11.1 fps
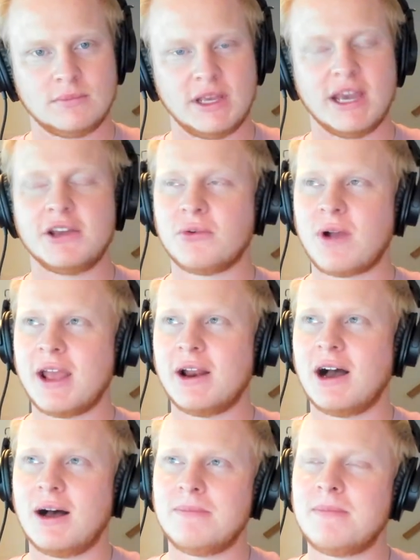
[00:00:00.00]
Yeah, you're right.
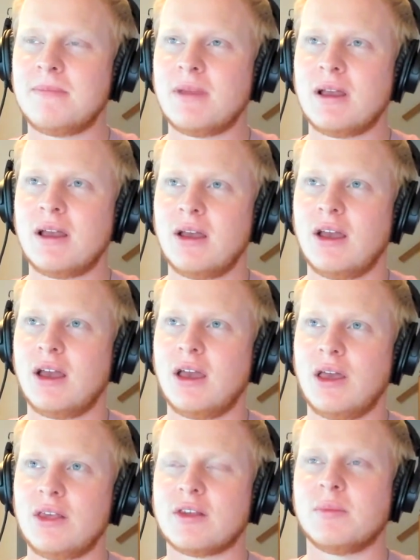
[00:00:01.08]

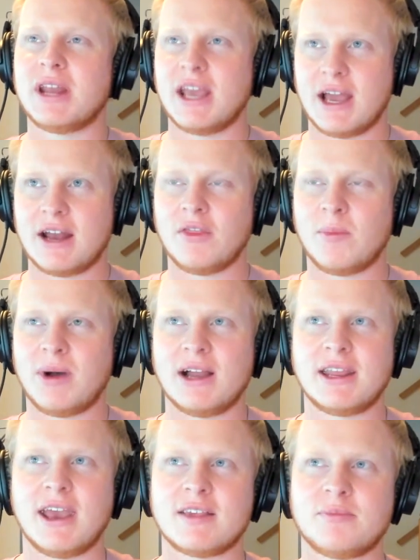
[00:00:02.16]
Somebody I had on the
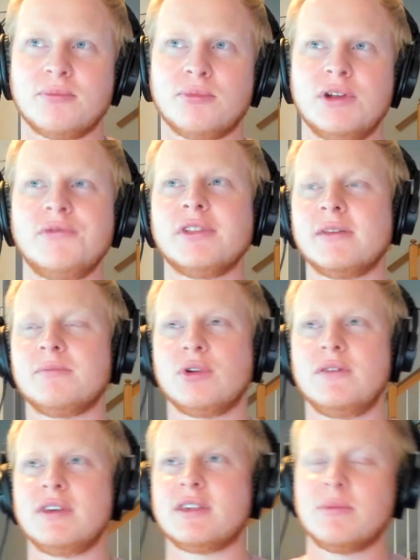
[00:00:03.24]
podcast
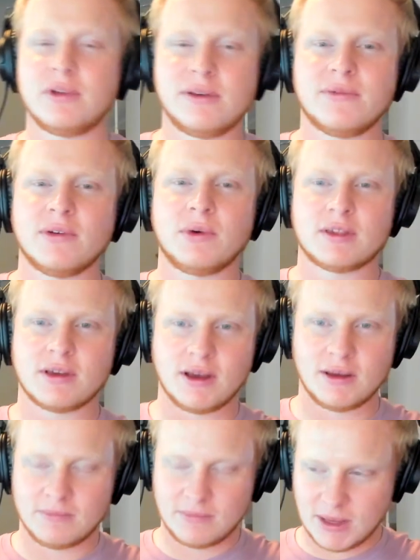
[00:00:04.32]
previously, I believe it was
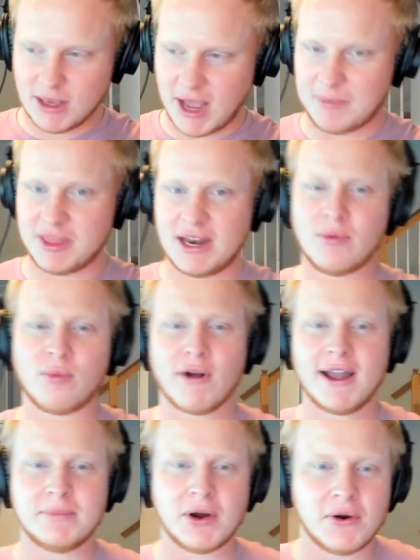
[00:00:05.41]
a guy by the name of
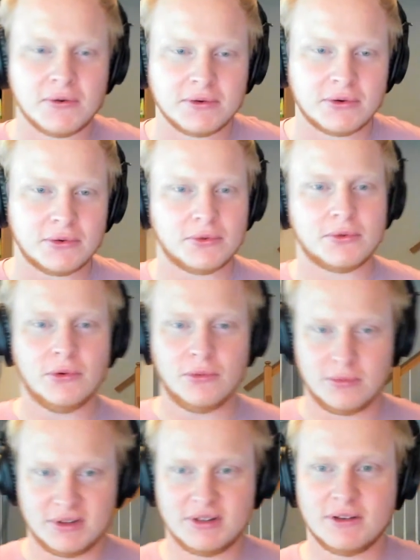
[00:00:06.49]
Brian Mahone
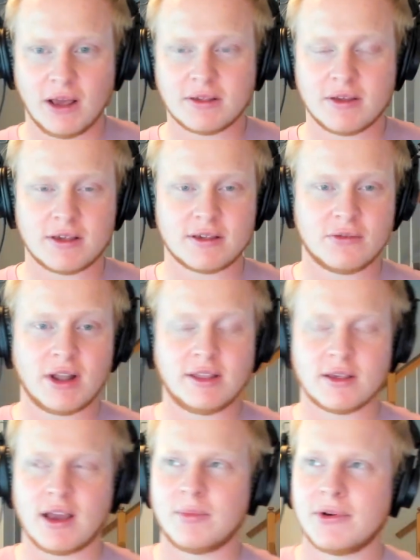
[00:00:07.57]
who does this and
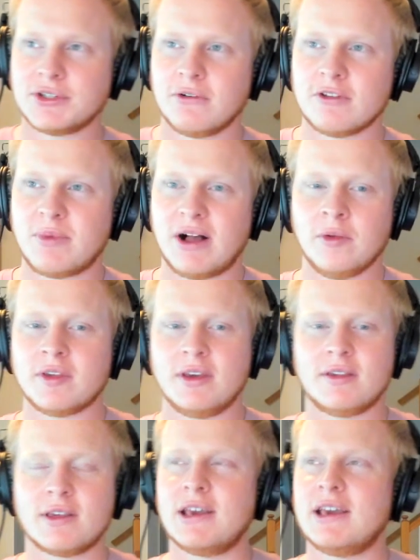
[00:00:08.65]
writes cyber insurance
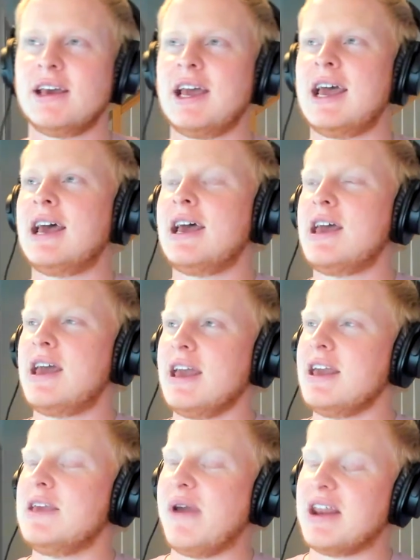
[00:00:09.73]
policies.
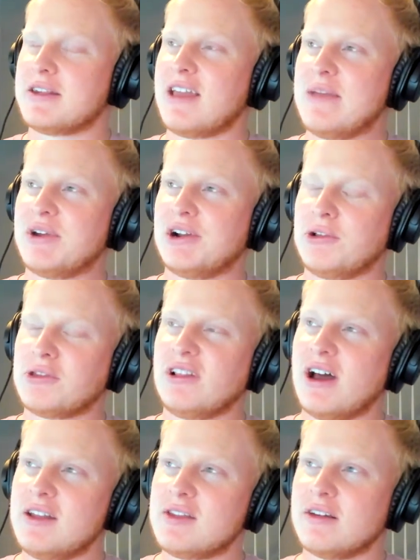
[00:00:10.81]
He made a statement along the
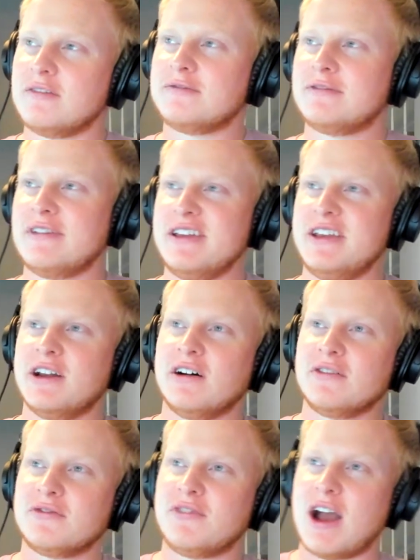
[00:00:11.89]
lines of,
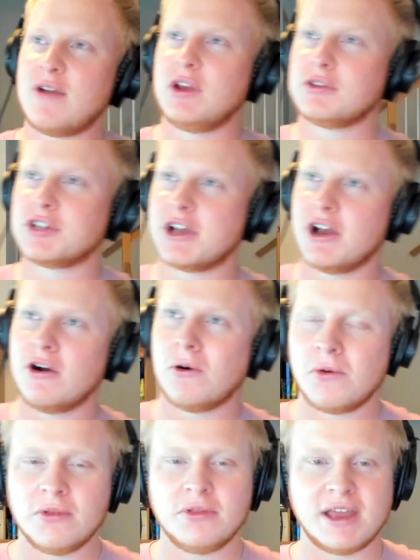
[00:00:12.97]
5 years
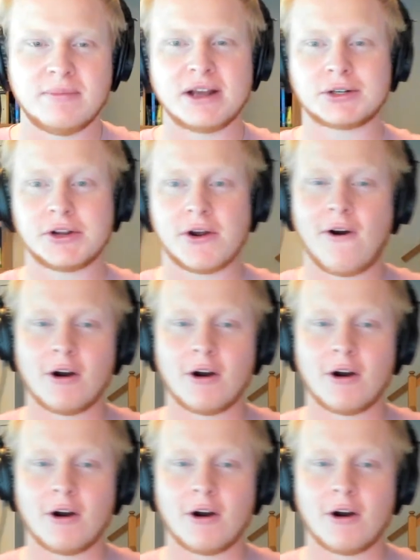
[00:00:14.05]
ago, they'd measure your